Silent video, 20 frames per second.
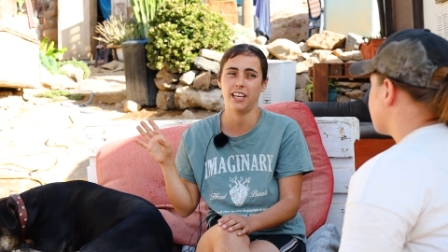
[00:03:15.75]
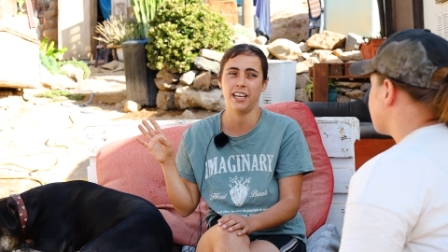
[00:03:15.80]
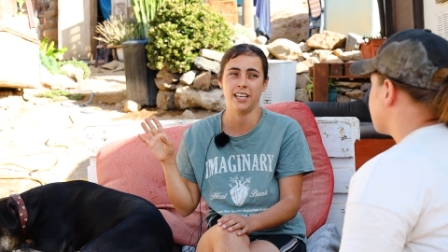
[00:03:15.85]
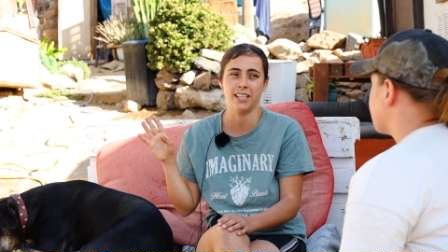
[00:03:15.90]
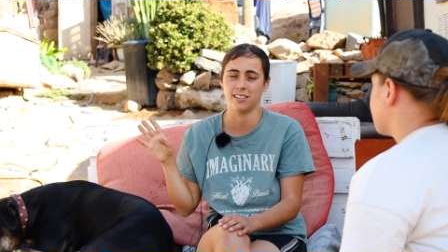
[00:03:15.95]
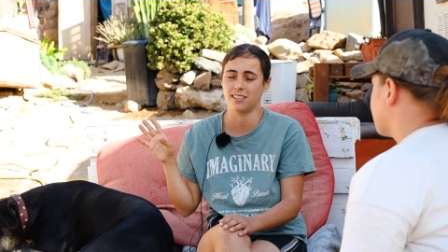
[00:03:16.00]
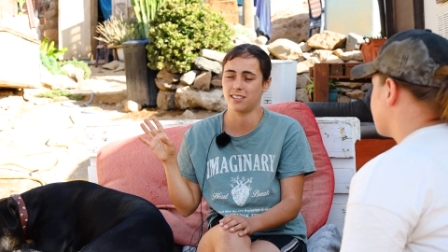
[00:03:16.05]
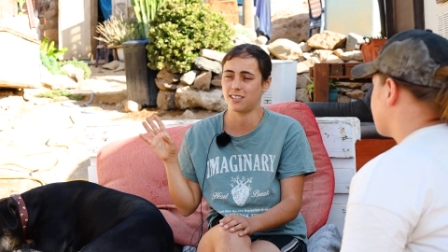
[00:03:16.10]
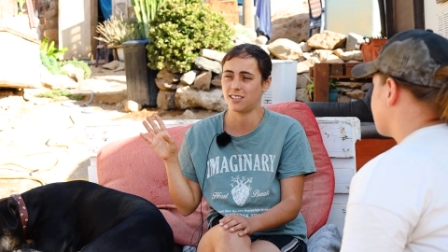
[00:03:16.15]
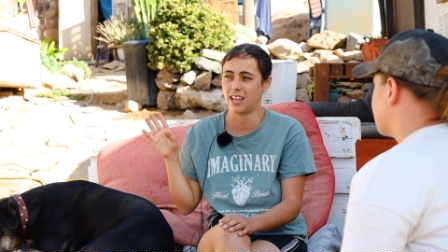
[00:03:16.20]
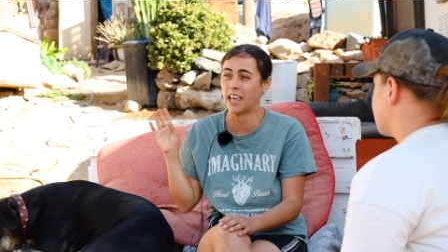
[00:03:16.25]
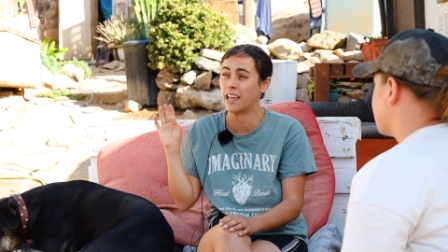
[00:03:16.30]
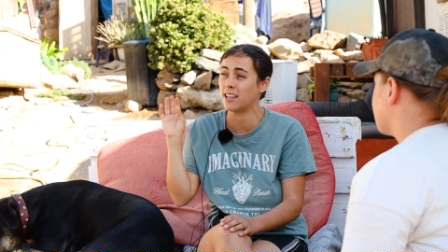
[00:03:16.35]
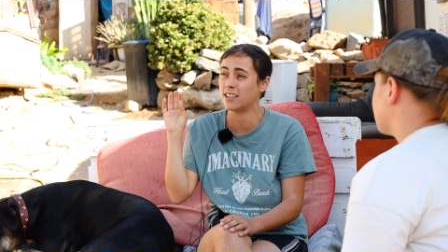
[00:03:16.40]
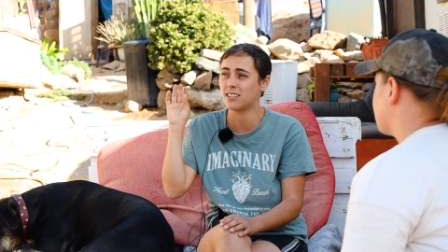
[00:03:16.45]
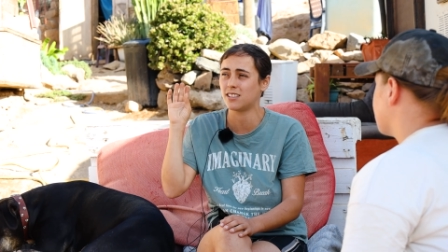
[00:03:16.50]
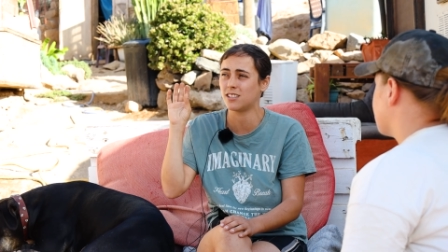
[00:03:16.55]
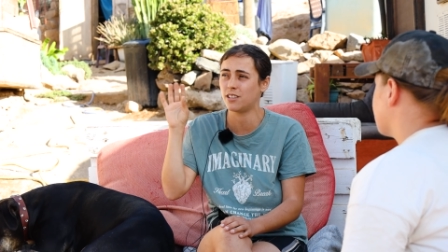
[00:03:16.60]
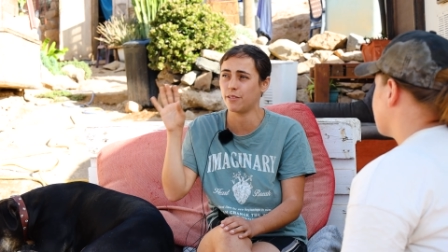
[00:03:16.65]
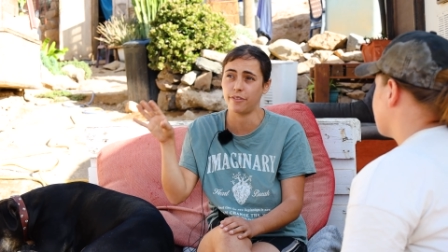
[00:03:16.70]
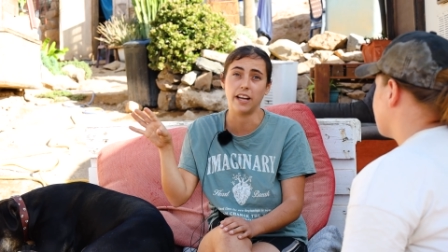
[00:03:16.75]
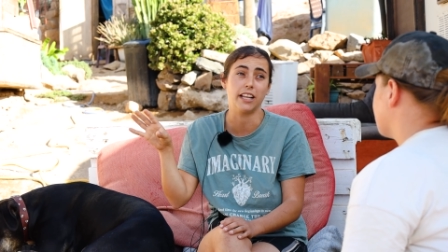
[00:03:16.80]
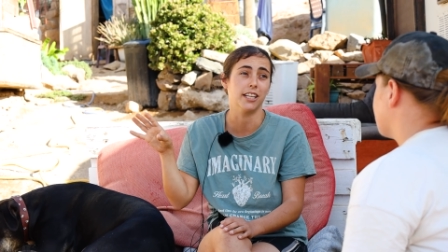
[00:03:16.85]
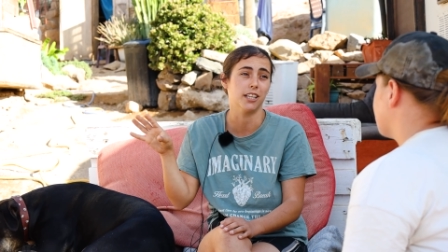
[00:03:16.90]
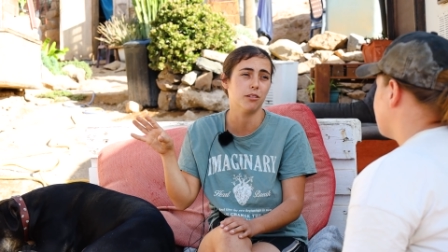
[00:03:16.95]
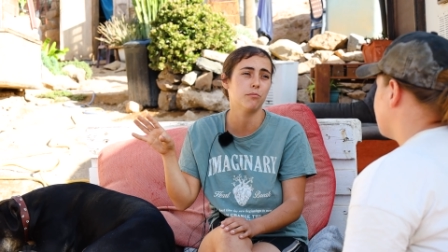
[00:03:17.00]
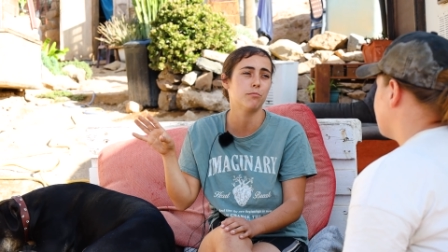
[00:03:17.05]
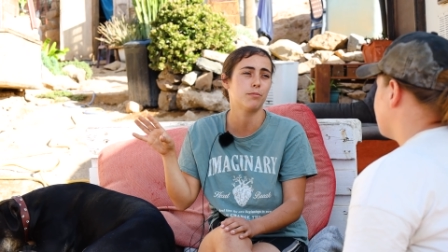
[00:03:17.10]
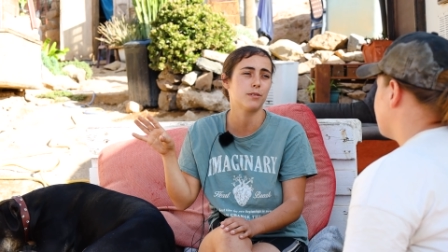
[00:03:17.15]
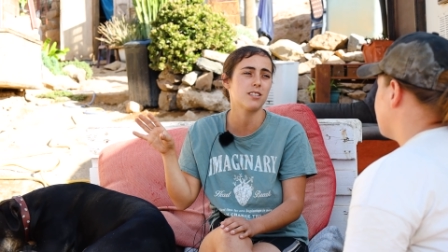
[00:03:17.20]
it's it's
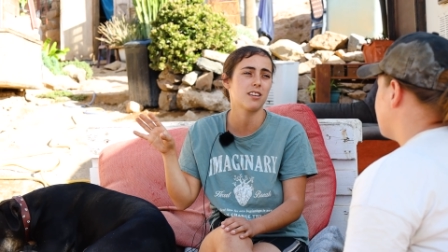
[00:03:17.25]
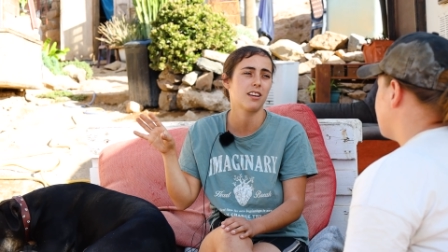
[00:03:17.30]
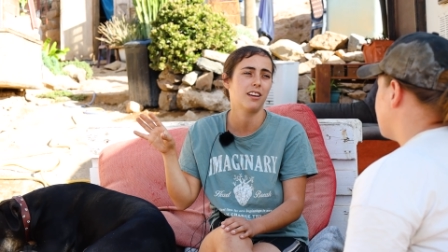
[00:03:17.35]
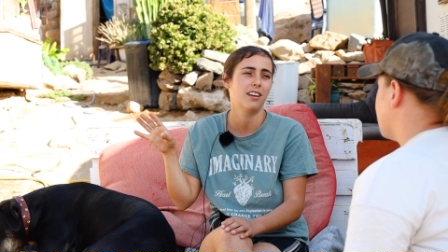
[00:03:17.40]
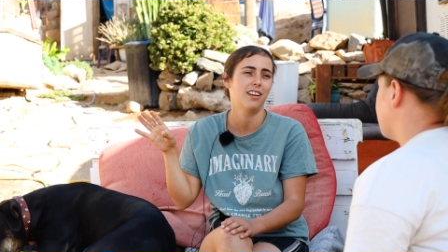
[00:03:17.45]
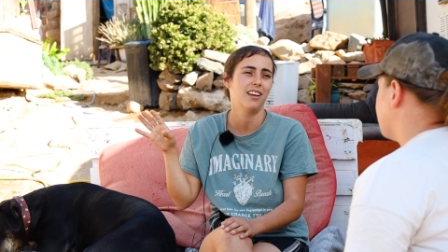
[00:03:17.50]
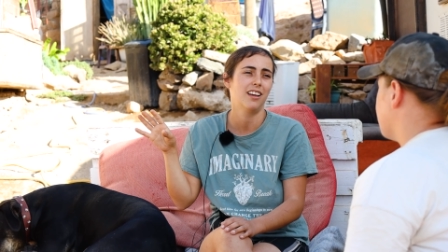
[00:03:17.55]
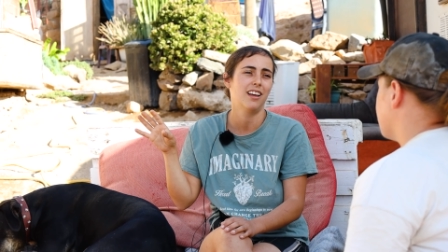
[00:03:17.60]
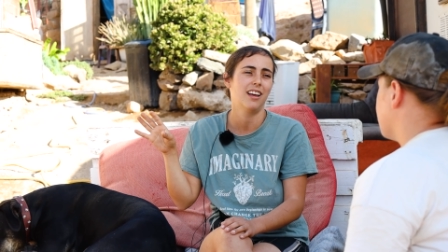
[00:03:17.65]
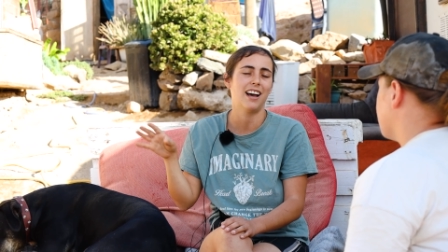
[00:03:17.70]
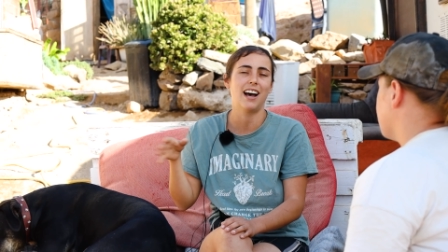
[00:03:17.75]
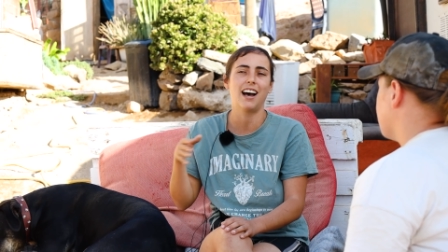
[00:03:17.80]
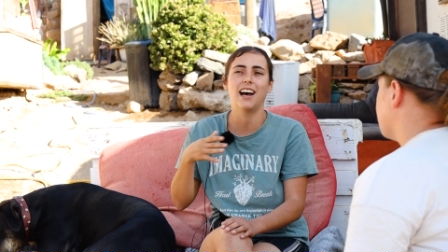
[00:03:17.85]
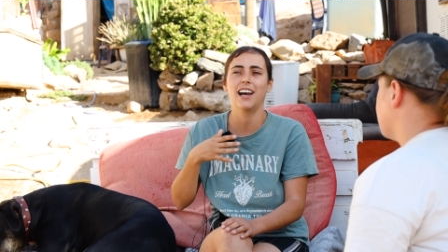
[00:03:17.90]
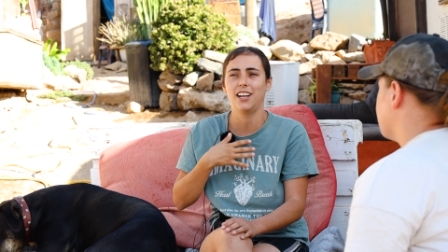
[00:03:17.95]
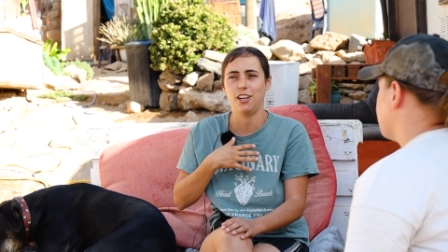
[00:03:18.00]
developed. Definitely.